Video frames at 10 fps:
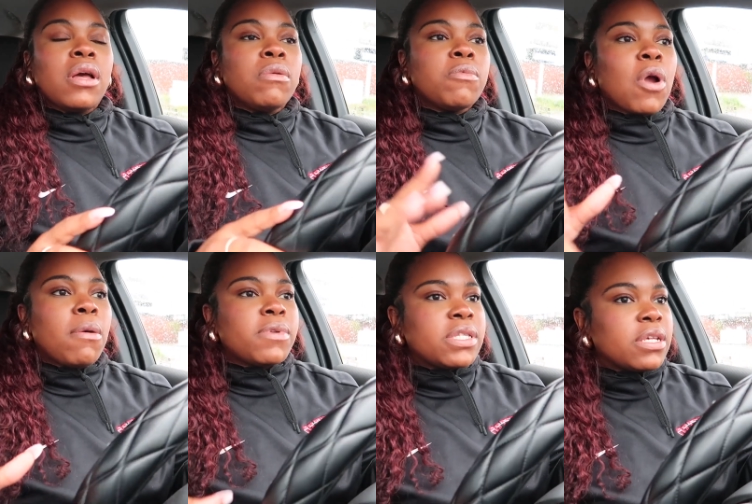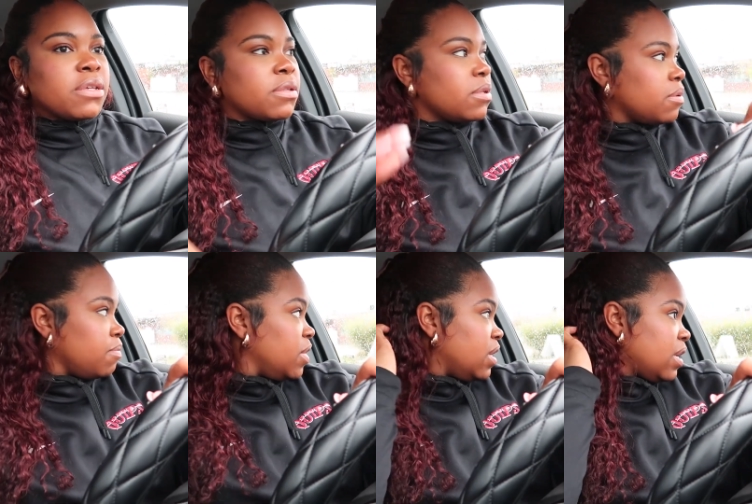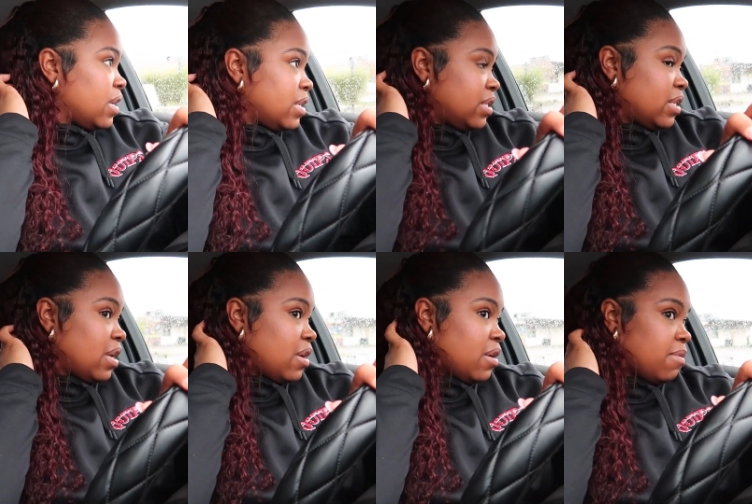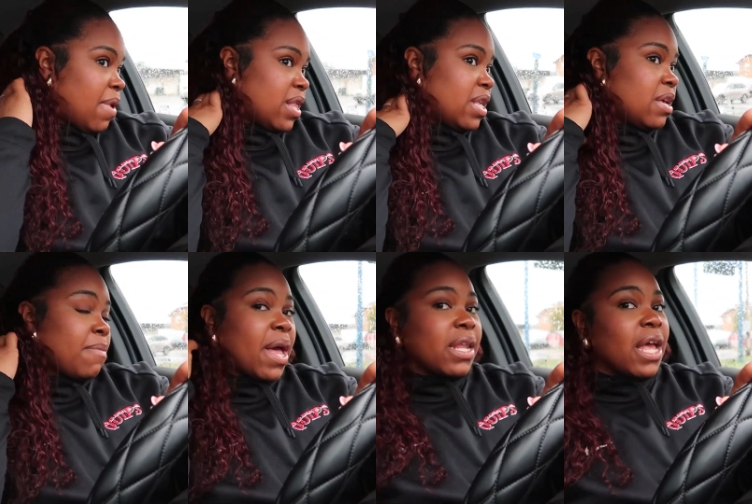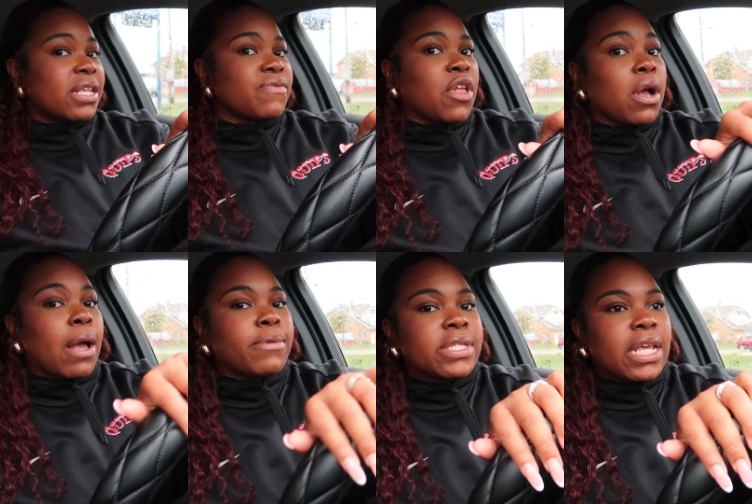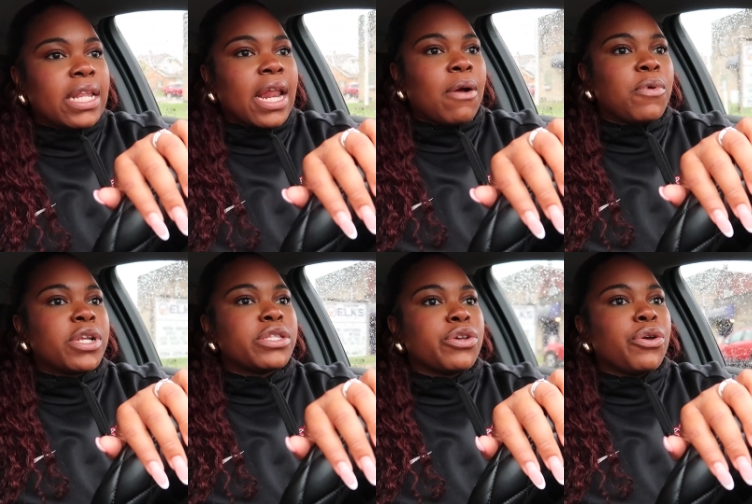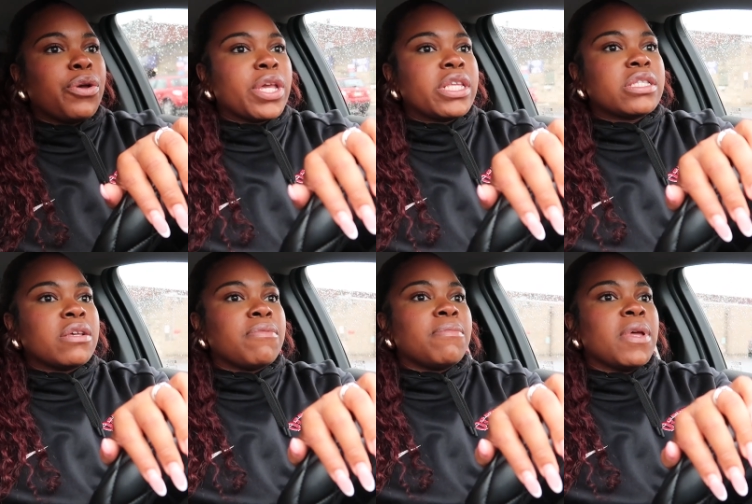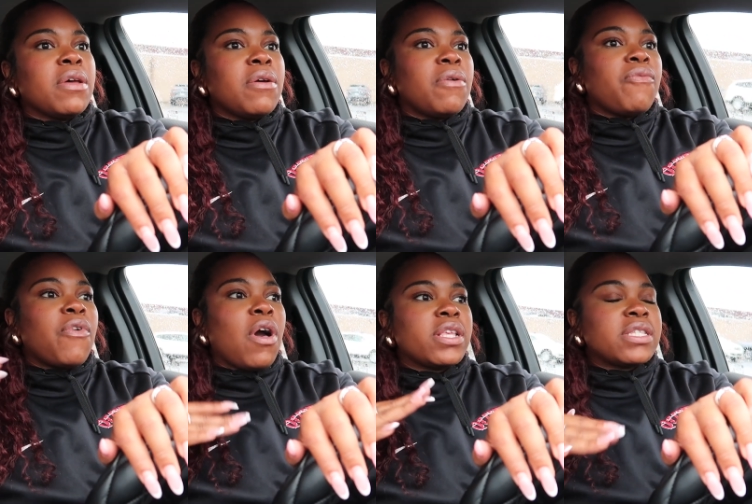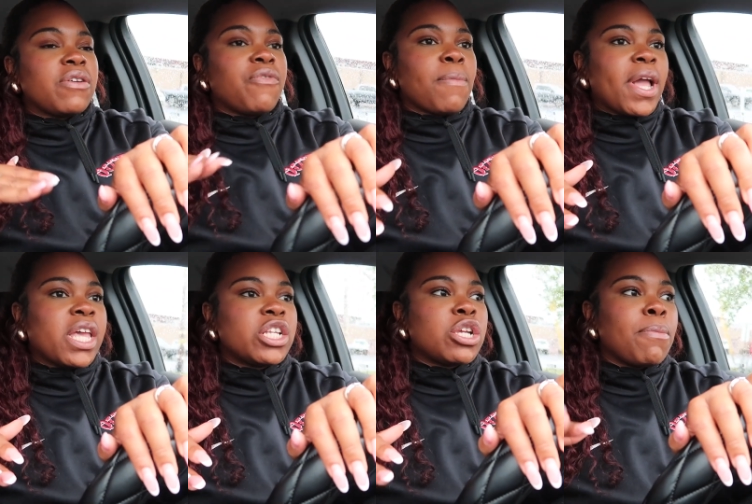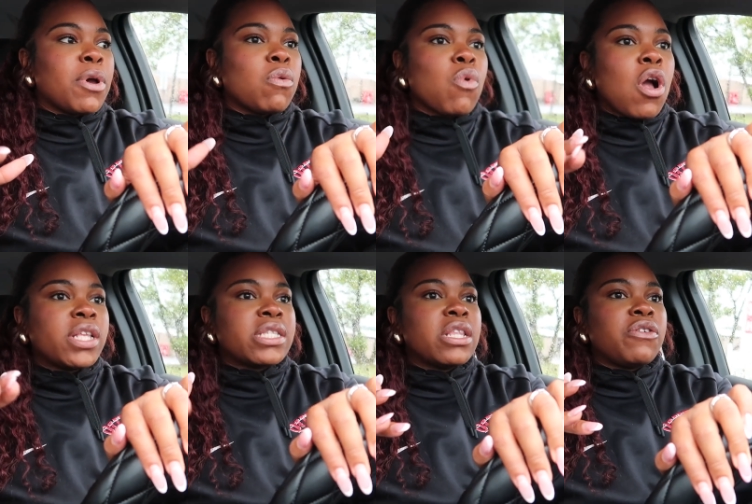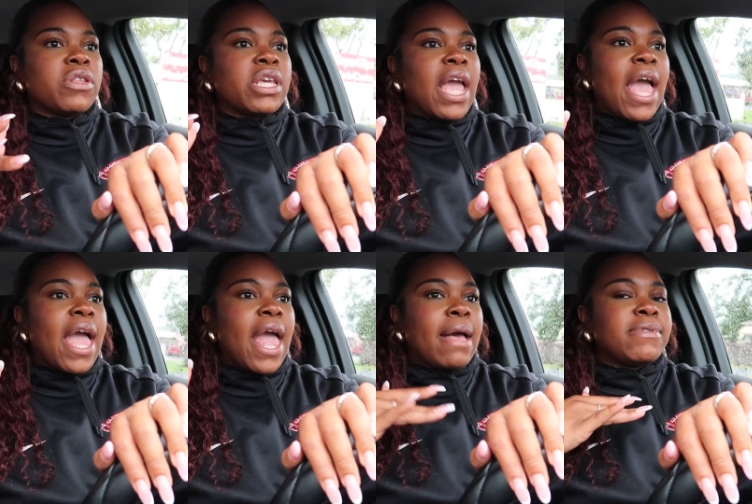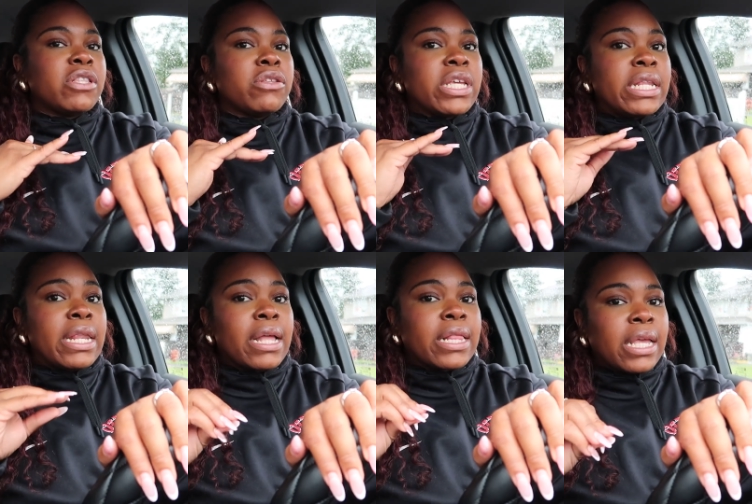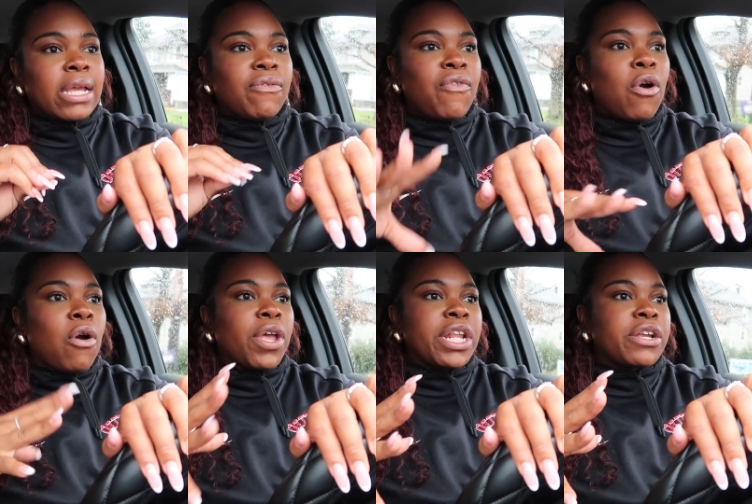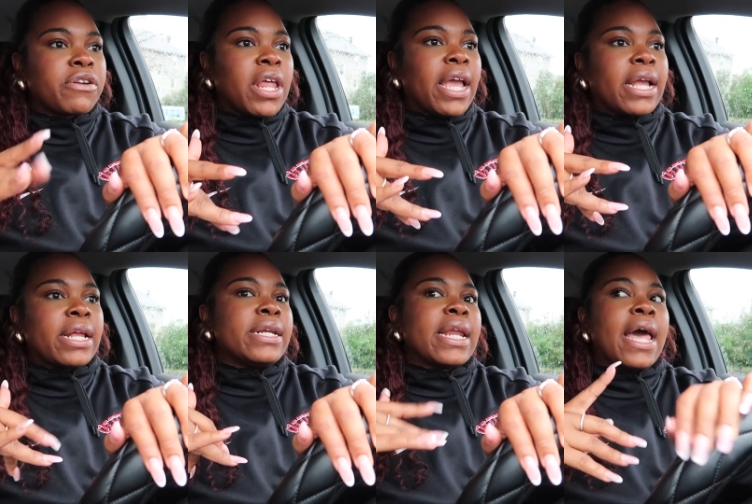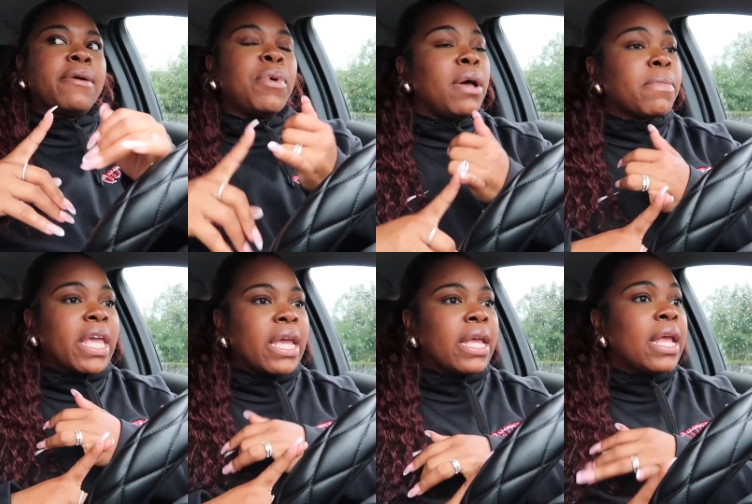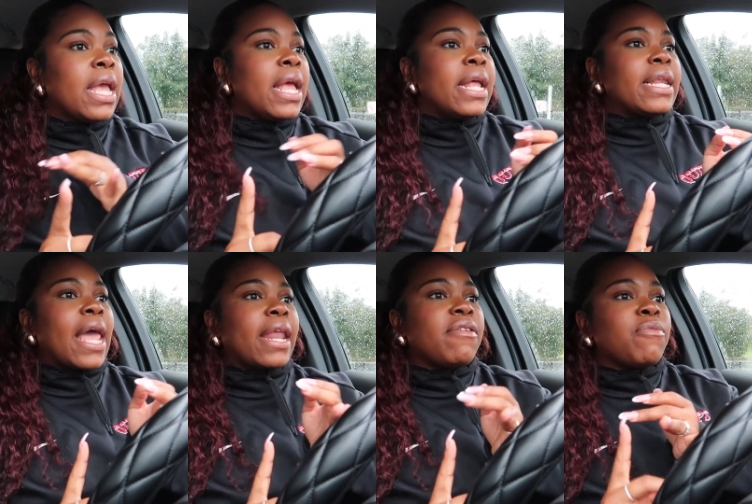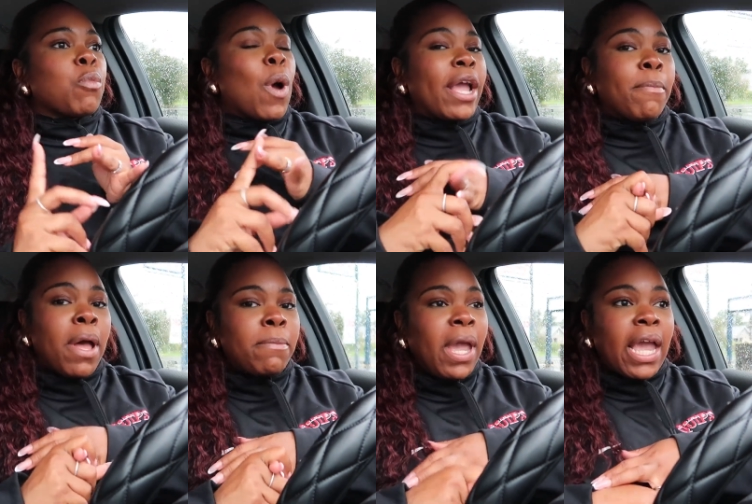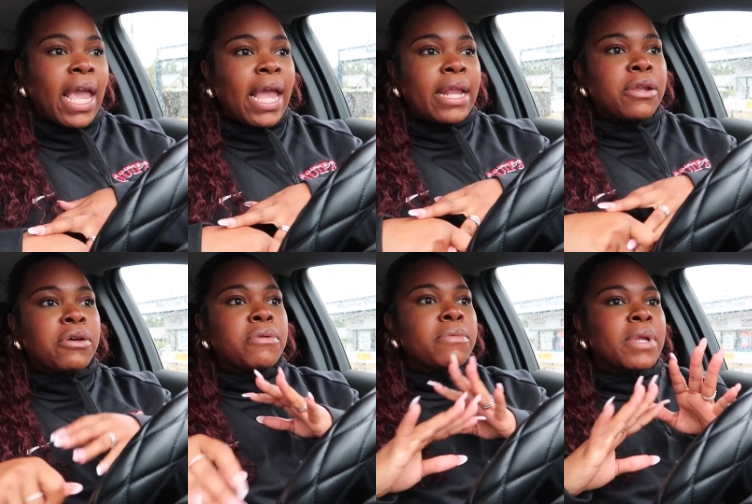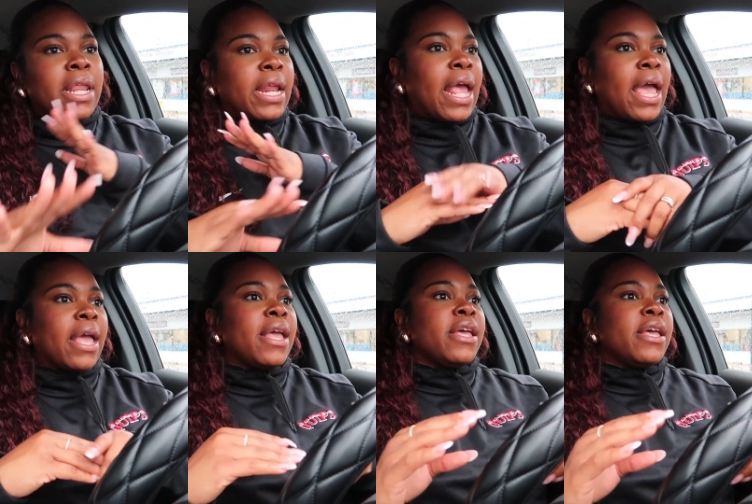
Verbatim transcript: up Robinson because um, I think in my last vlog I was saying that I wanted to go and get some fall stuff for my kitchen but Ross literally had absolutely nothing fall in there like not a pumpkin not a white pumpkin candle none of that